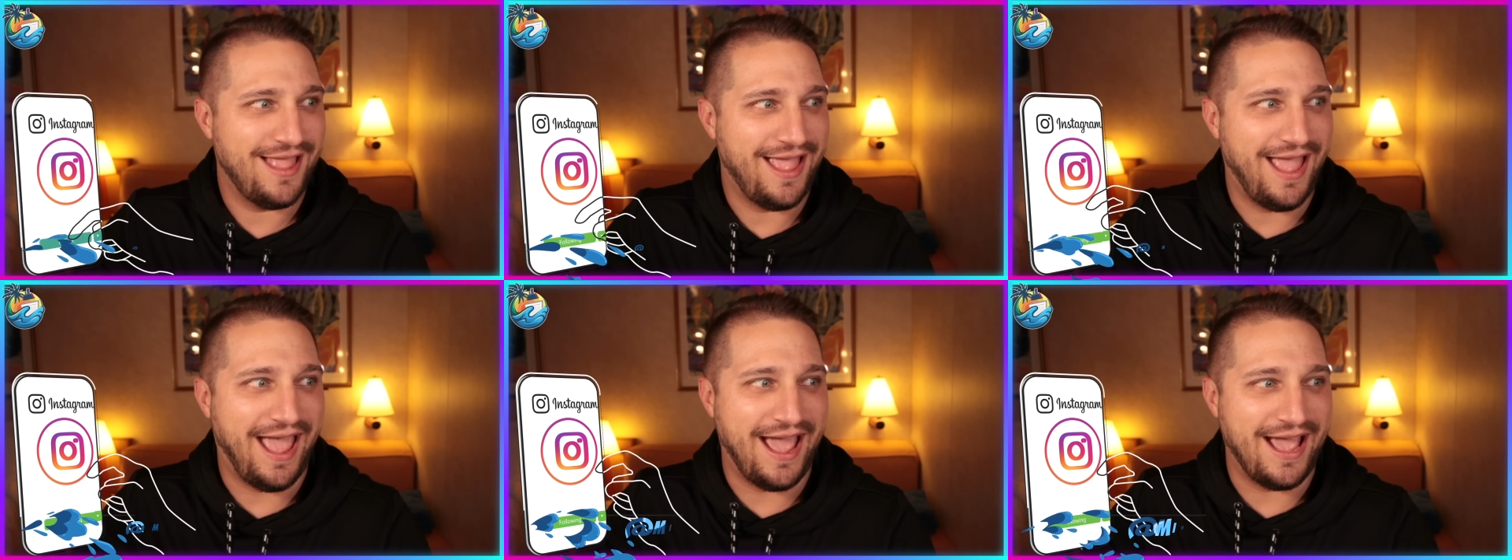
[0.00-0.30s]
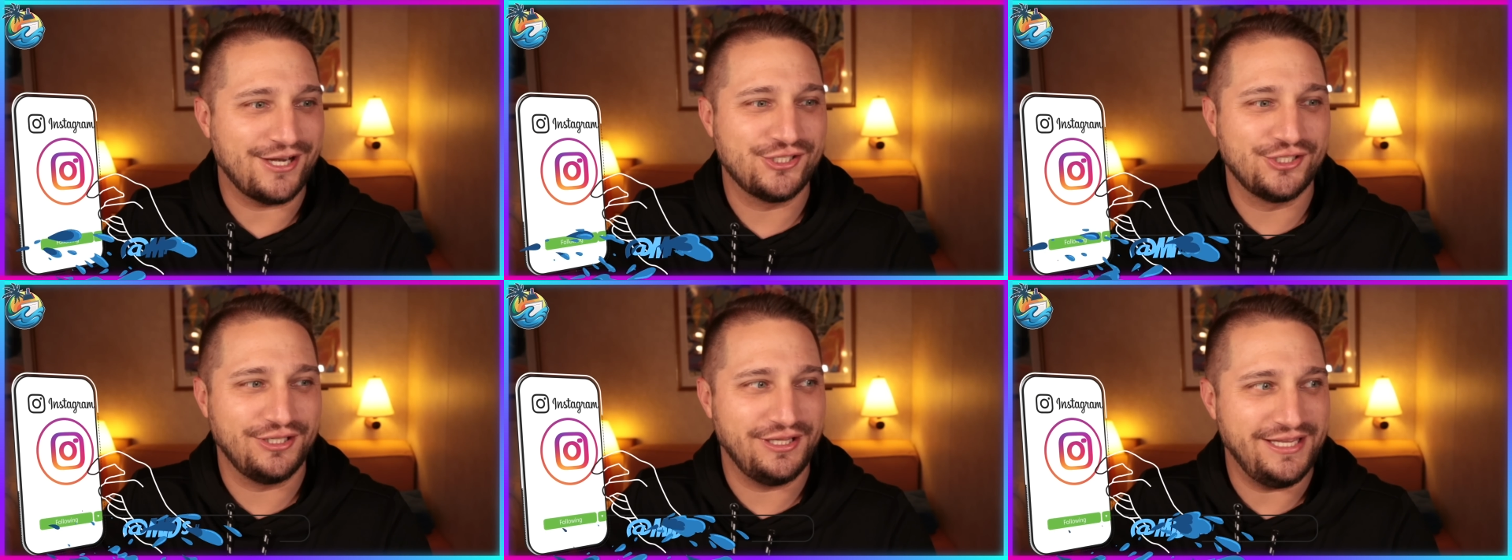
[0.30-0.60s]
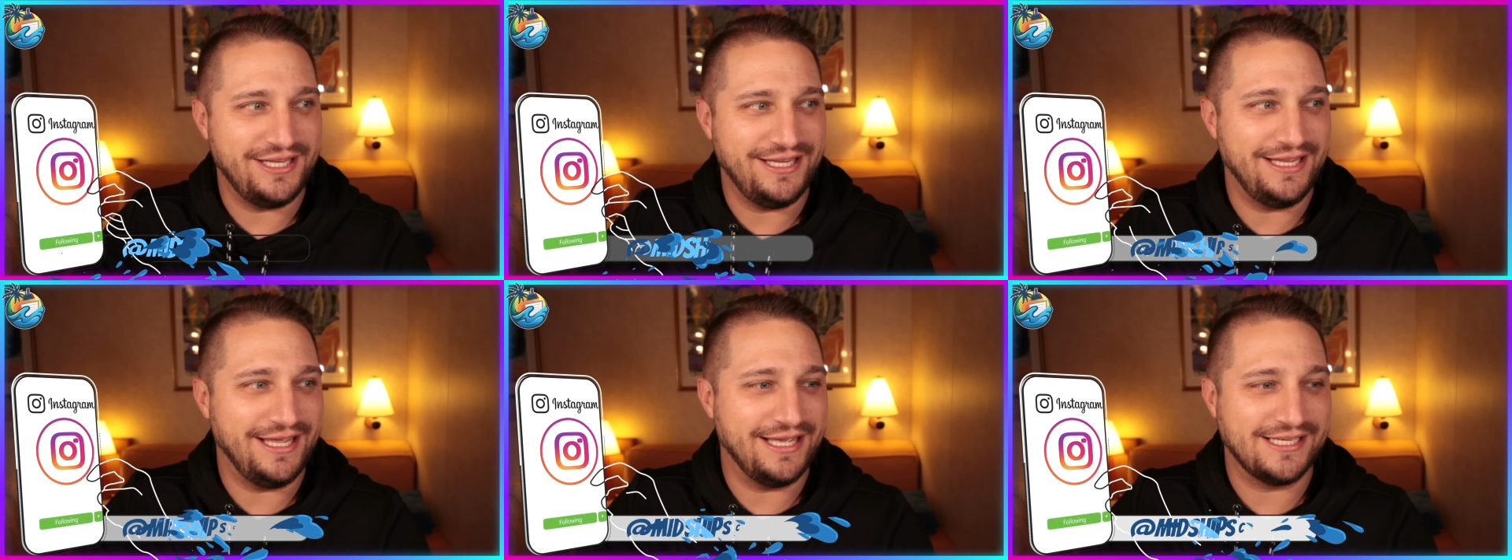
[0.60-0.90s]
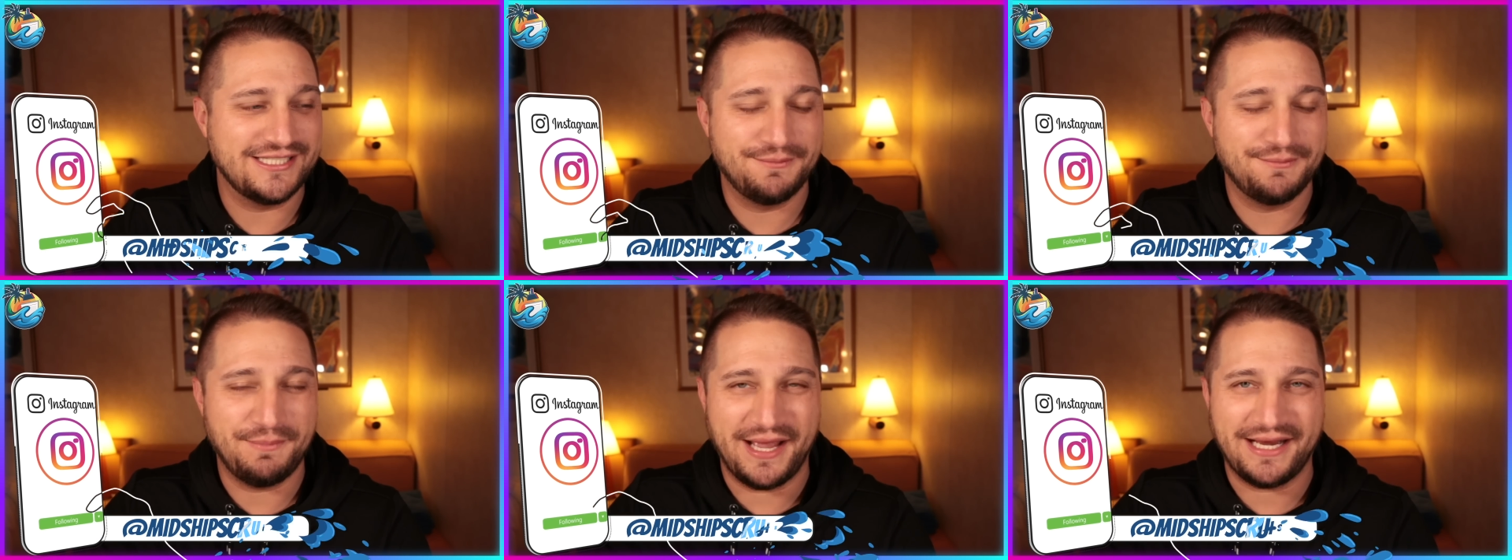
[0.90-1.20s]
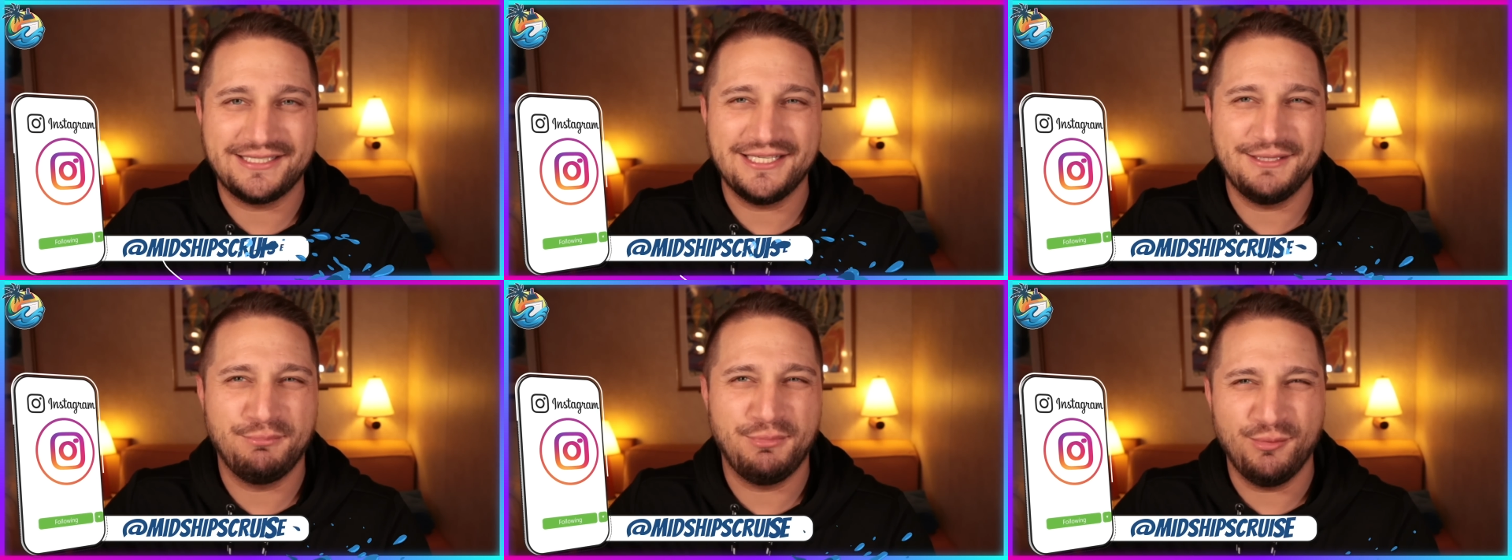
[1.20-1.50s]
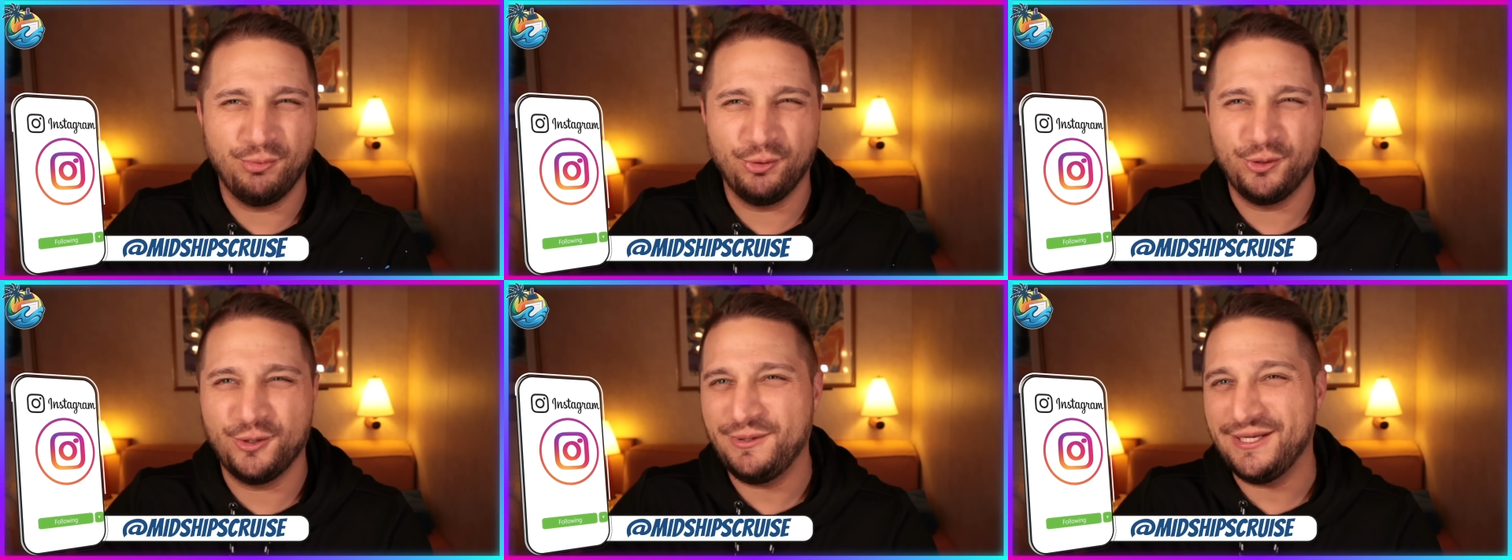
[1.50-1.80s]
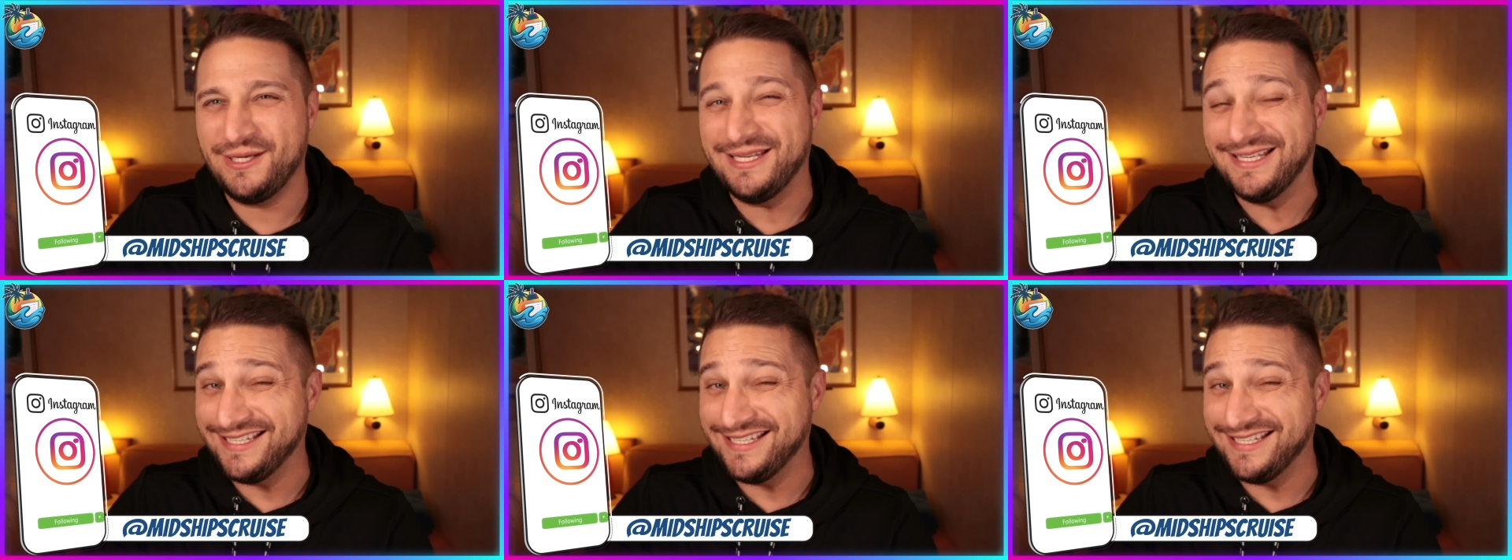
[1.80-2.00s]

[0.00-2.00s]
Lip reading: actually expecting people to be